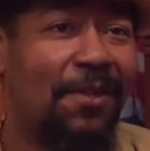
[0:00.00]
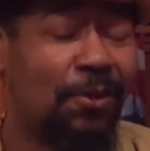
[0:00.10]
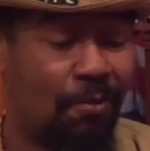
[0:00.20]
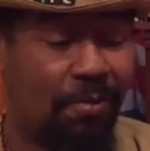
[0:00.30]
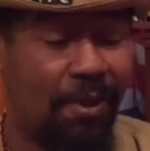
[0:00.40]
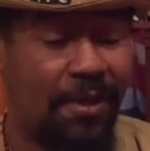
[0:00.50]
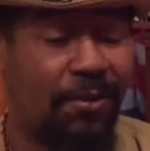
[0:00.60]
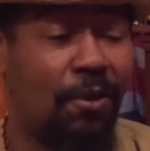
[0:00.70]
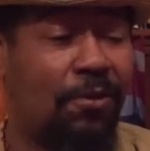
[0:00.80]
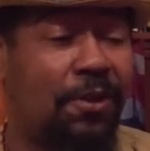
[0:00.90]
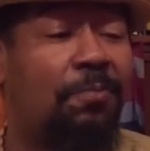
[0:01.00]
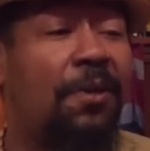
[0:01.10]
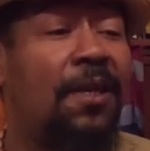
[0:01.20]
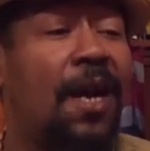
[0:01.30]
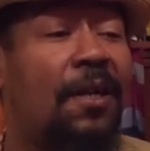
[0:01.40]
So, but you know, just
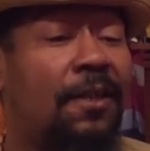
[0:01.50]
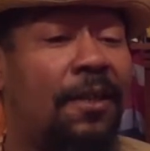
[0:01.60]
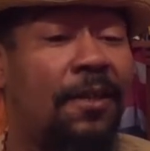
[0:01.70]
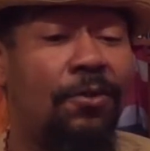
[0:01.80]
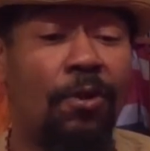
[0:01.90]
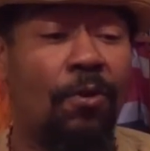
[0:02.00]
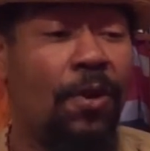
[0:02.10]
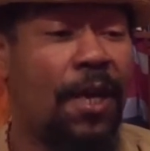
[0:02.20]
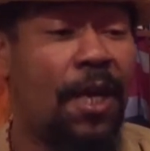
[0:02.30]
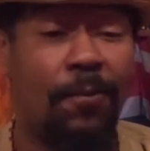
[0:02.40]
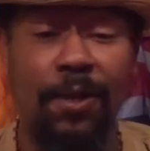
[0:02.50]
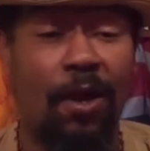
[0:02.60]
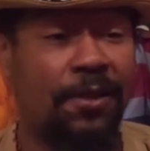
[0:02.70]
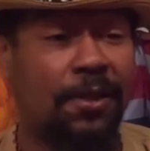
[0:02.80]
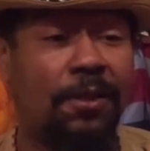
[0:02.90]
being out there, you know, and we
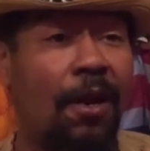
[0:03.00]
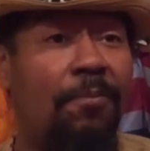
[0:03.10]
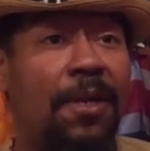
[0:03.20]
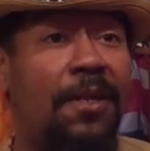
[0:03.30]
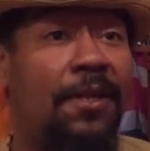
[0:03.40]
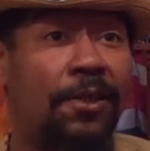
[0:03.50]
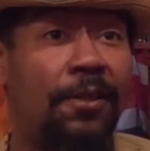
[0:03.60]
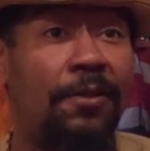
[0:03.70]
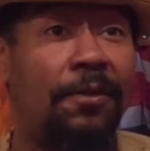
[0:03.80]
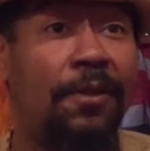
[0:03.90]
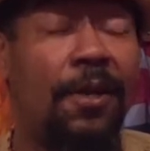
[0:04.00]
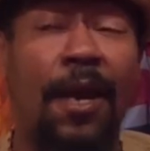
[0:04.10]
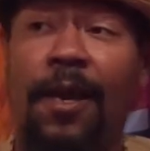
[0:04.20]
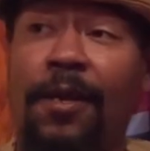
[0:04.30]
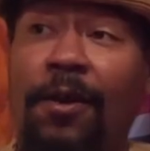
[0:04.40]
all just start meeting each other.
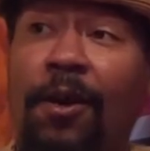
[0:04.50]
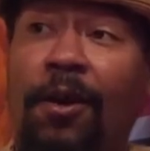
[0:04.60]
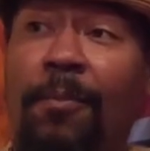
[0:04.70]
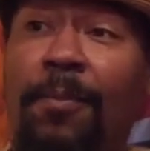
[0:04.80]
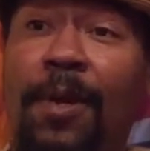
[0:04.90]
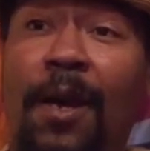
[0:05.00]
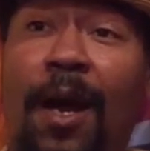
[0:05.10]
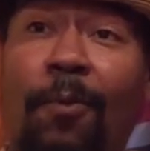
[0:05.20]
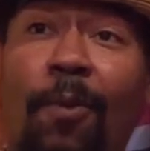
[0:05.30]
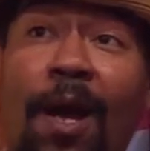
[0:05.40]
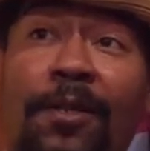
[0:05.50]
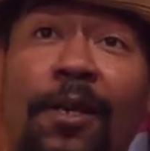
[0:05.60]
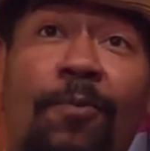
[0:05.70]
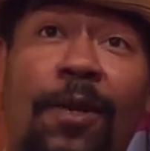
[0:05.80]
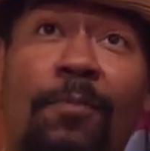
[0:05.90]
And I wound
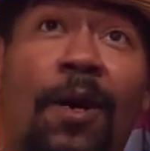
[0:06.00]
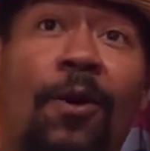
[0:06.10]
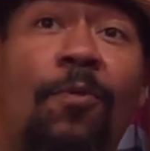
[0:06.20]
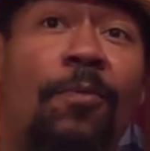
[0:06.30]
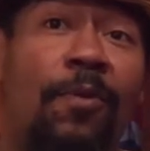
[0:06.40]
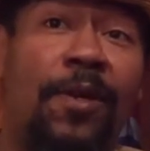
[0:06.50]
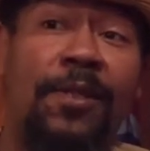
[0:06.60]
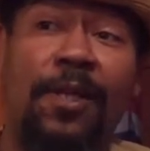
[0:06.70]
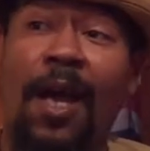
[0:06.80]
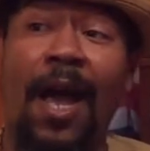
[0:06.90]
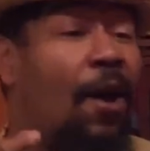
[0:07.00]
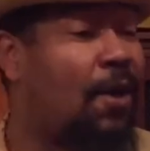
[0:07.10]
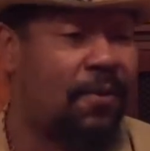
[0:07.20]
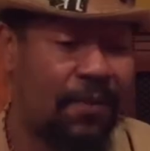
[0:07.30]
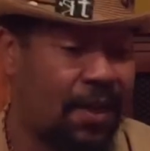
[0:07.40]
up, one of my homeboys, how
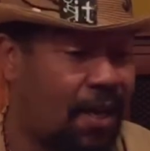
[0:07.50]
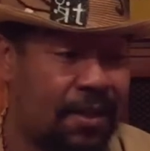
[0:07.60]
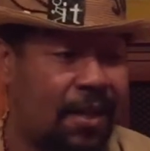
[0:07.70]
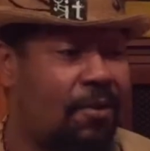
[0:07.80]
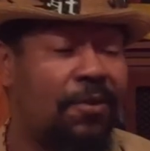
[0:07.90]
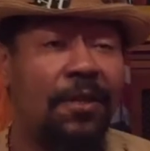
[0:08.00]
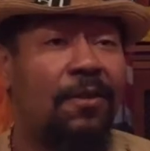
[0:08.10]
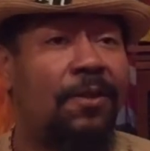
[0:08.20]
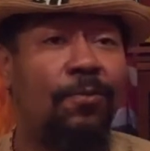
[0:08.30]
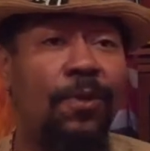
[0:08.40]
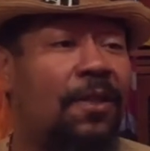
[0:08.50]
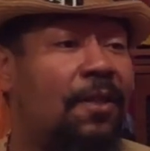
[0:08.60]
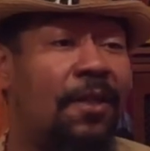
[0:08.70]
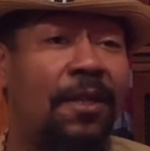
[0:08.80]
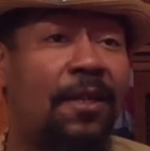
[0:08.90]
I even got down here is with the
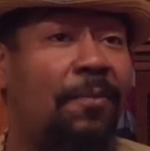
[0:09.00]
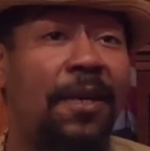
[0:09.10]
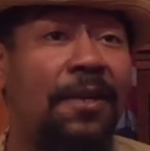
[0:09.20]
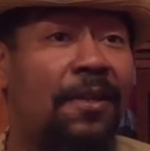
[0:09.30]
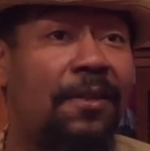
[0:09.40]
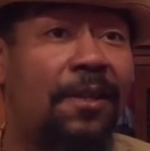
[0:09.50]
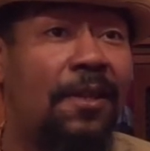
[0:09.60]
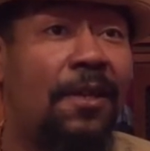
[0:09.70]
comedians.